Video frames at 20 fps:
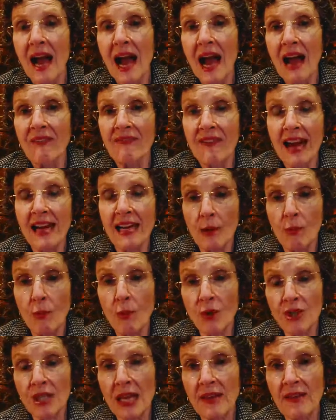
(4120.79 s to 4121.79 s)
I find I
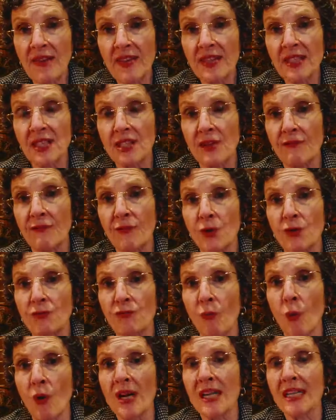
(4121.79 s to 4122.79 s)
will say that this is the
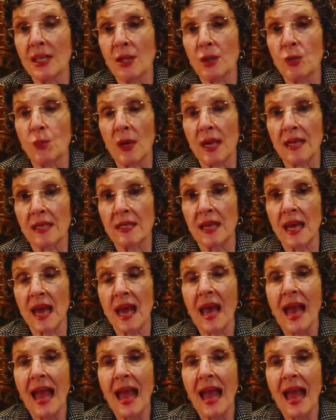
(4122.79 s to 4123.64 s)
first four to six weeks.